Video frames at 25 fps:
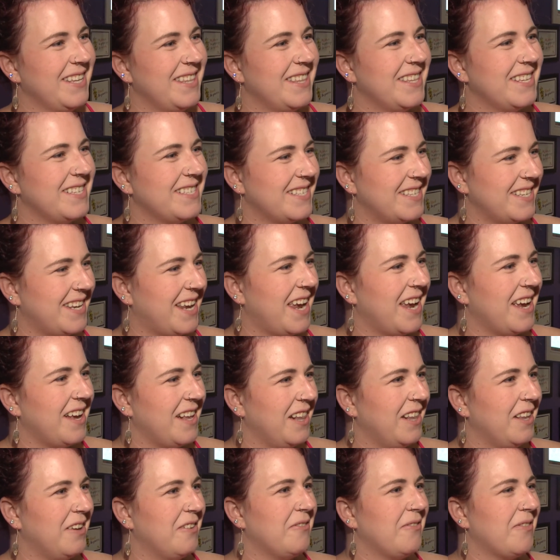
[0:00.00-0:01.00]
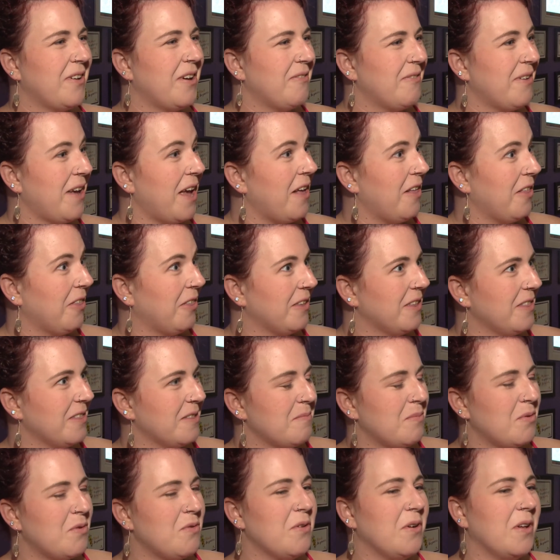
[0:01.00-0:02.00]
the scale of, of health in
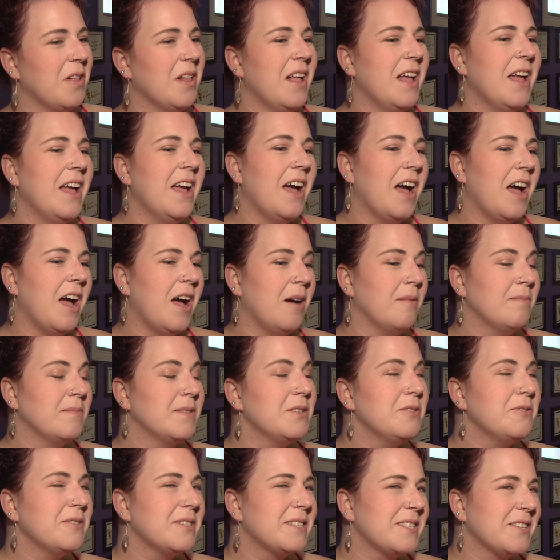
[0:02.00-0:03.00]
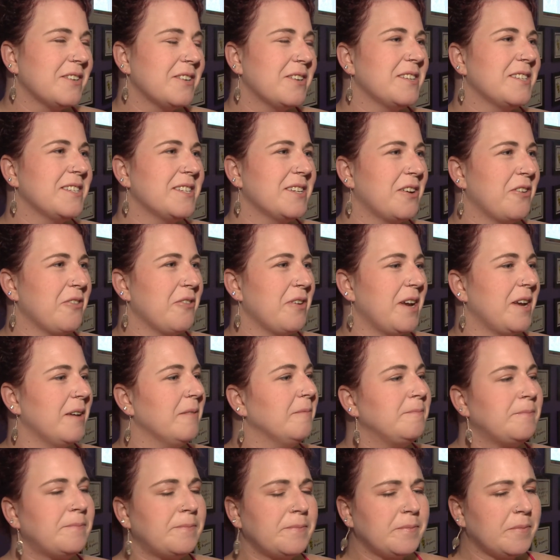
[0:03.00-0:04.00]
the pool um, to a certain degree.
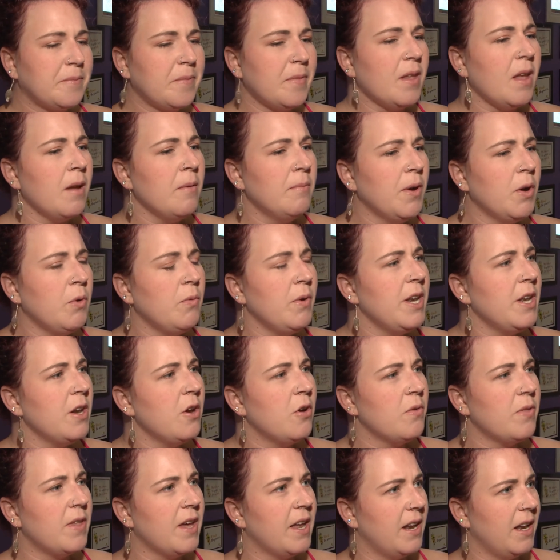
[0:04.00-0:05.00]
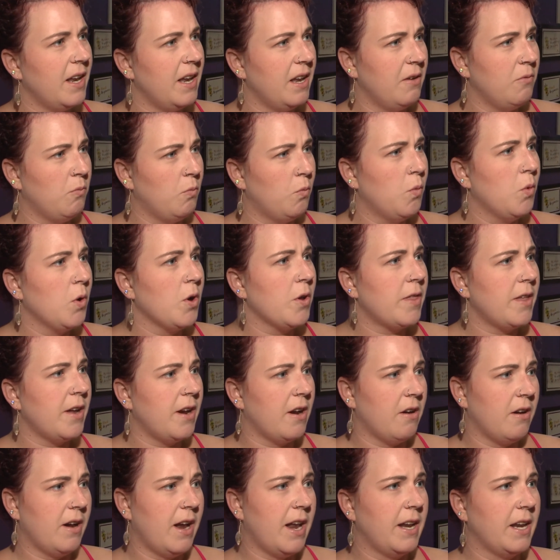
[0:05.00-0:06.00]
But we know that it, eh, were
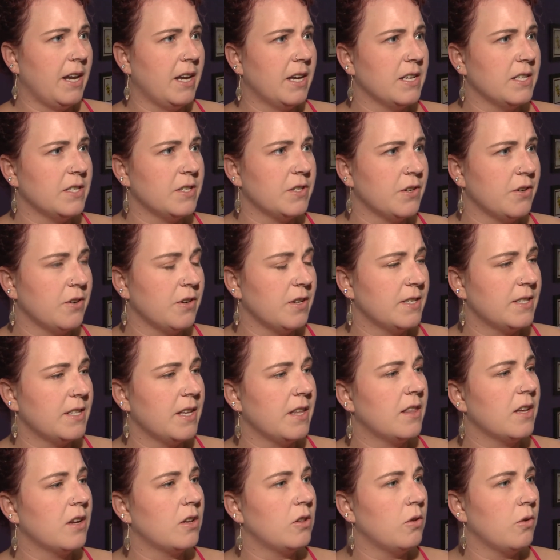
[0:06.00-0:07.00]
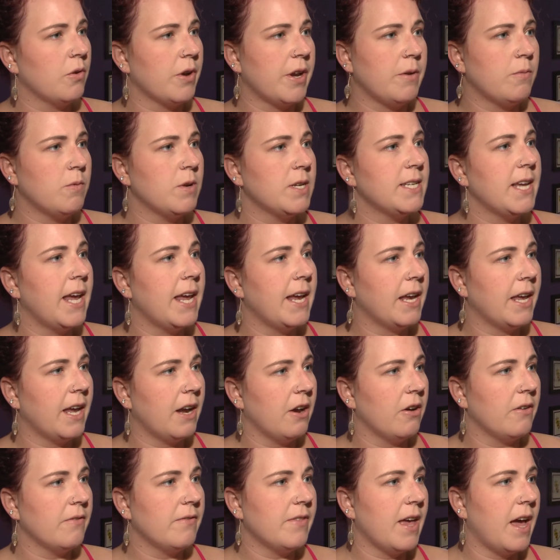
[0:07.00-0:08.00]
there any concerns that the chlorine would take
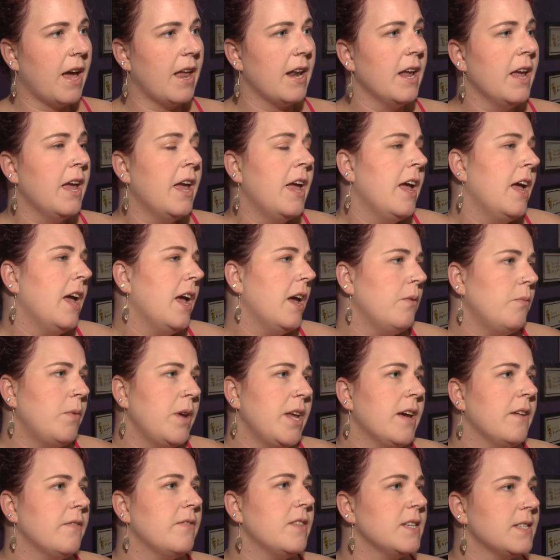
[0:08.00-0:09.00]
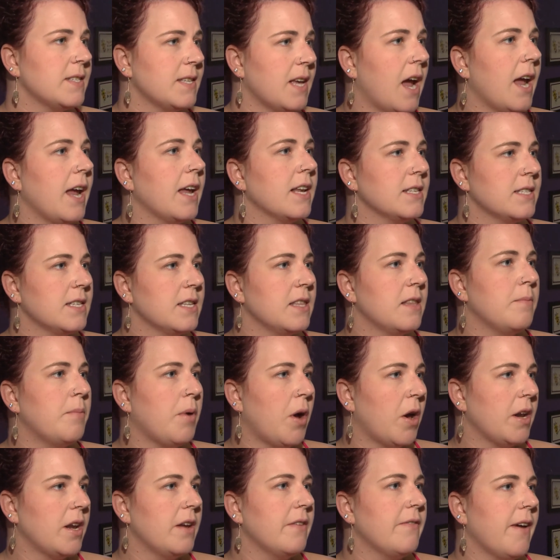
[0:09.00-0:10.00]
care of that, and we have the science and the
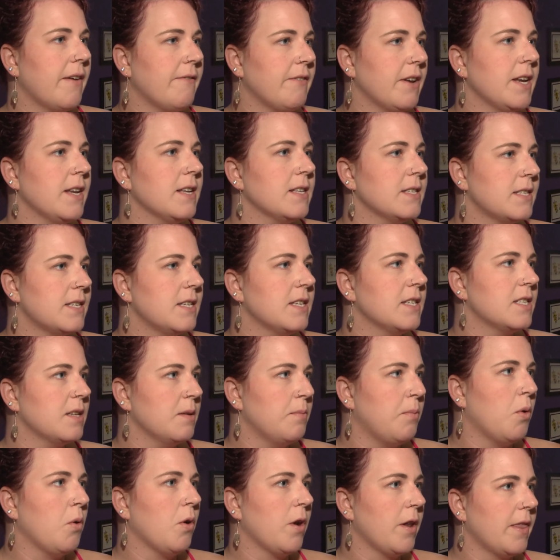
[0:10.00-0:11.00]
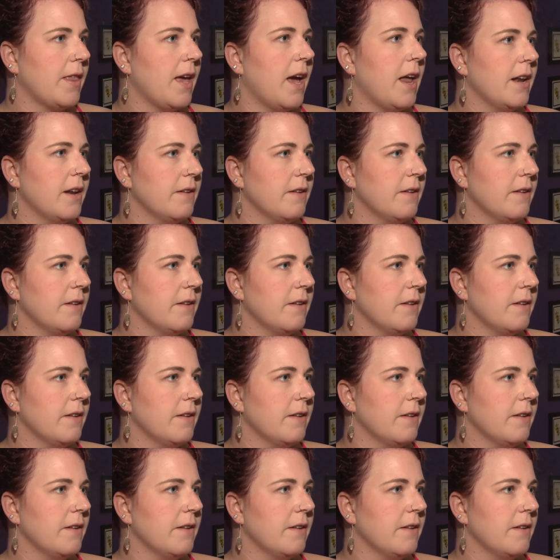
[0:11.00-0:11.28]
body of evidence to support that